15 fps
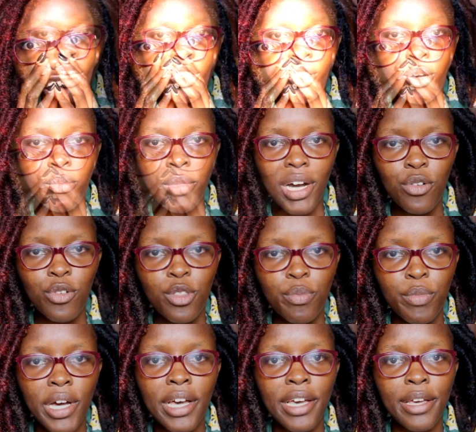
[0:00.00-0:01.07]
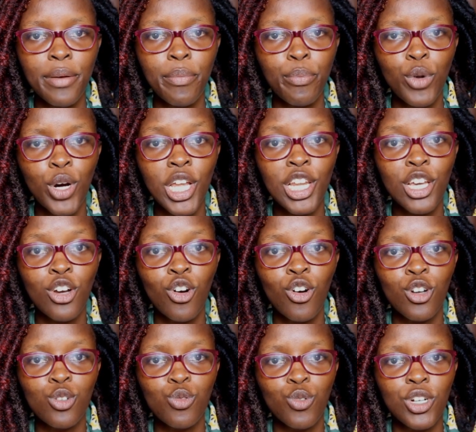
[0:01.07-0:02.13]
So I'm back with my boiling
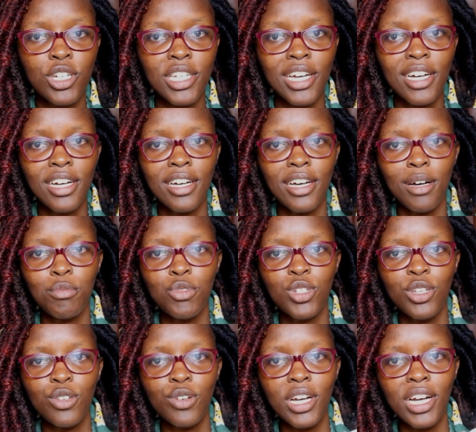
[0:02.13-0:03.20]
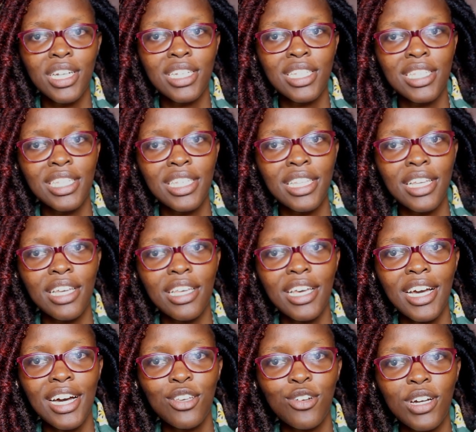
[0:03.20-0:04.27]
hot water. I'm sure you can't see
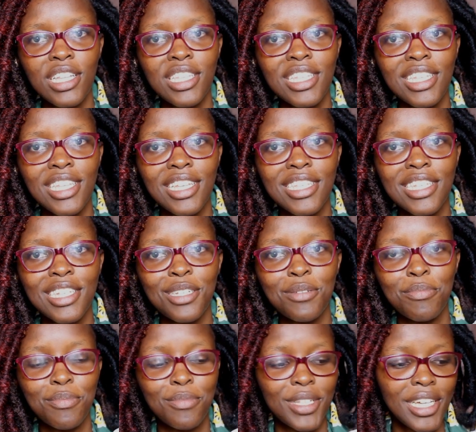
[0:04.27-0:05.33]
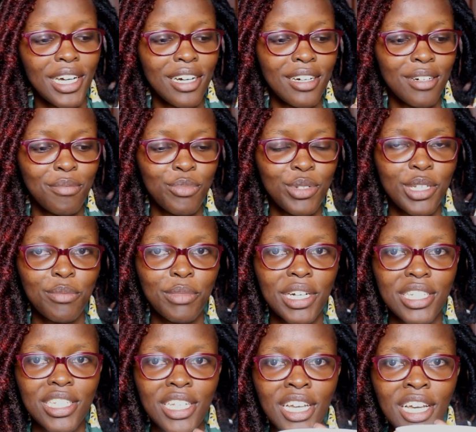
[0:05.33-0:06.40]
you can see the steam. Yeah, pretty
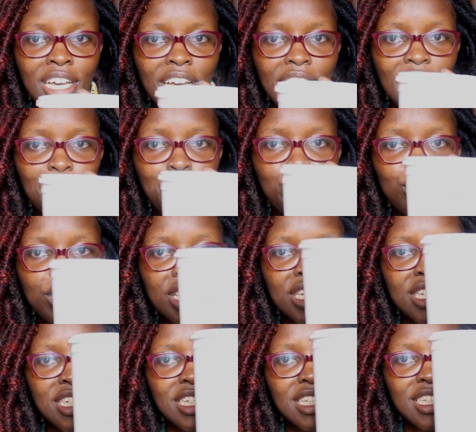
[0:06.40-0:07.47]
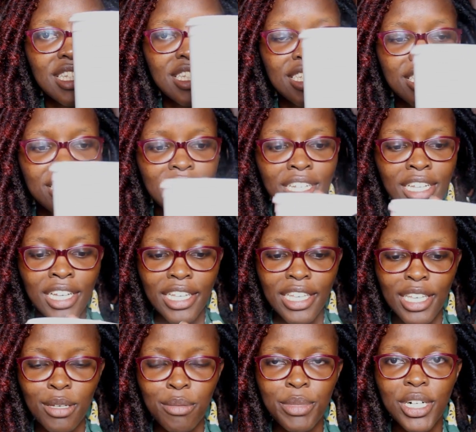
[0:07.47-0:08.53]
much. And I put it in this
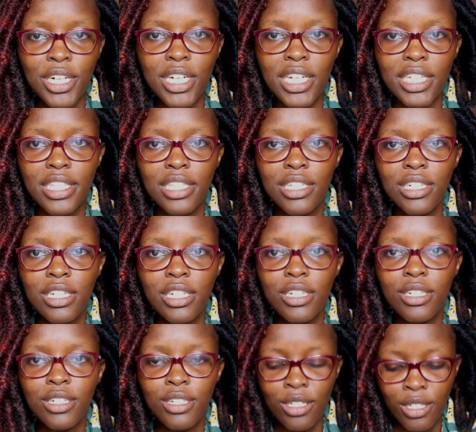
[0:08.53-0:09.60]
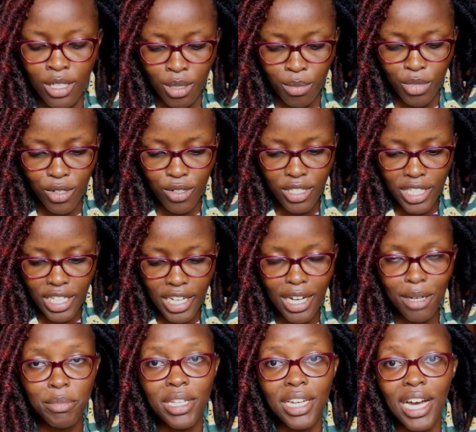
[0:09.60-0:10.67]
Kimbo Kasuku because they
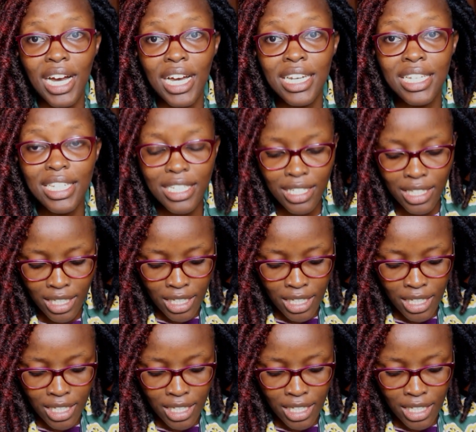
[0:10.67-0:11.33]
come in handy.